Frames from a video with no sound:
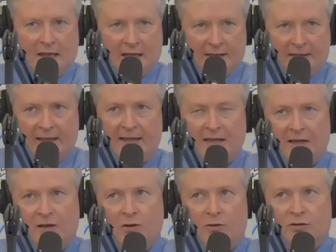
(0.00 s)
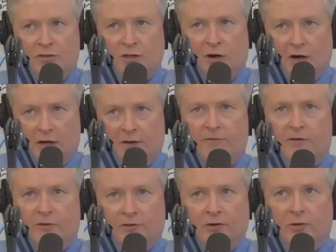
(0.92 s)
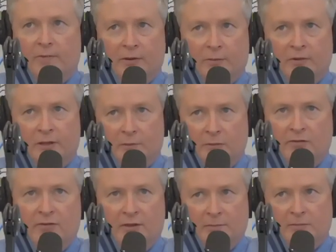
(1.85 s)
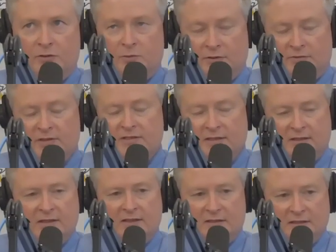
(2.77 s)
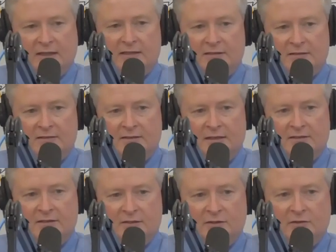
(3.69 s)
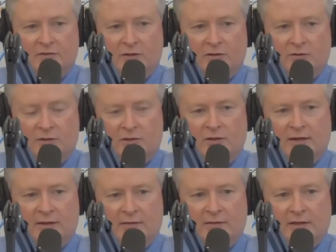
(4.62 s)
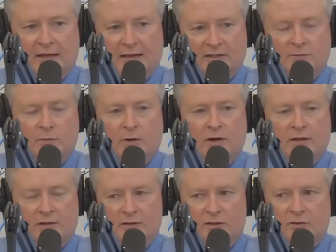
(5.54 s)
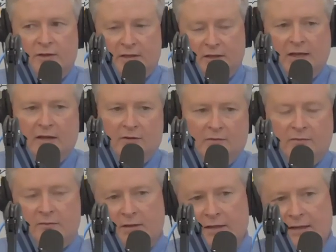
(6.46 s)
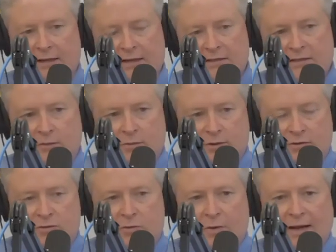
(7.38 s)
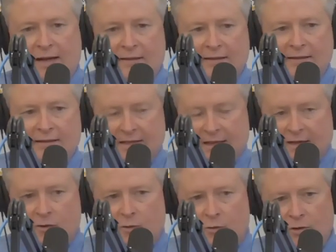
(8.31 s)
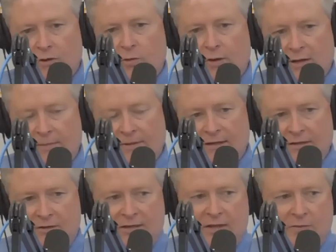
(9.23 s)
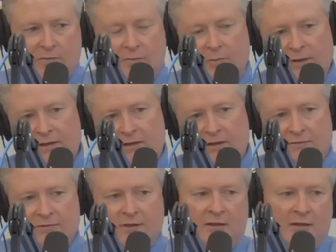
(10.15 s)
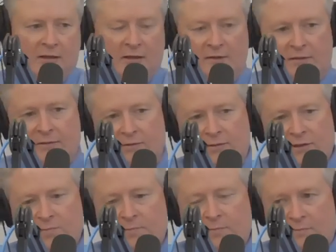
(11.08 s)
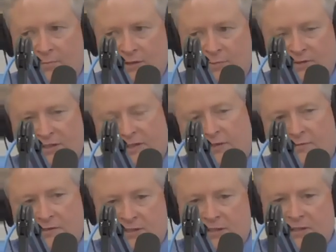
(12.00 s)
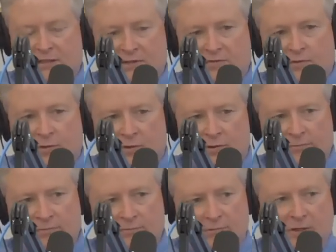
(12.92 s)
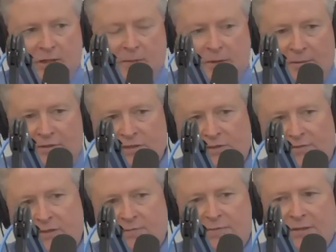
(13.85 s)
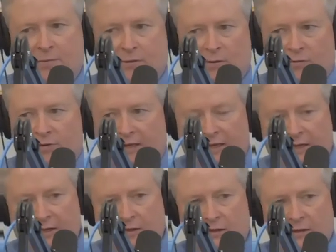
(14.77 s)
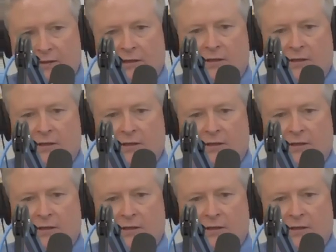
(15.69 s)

They can go dark for a little bit when they're moving them between facilities, yes. And so you're trying to guess where they're doing. Now, as someone who's around the detain court quite a bit, you get wind of that this particular facility's full. They may be shifting people over here.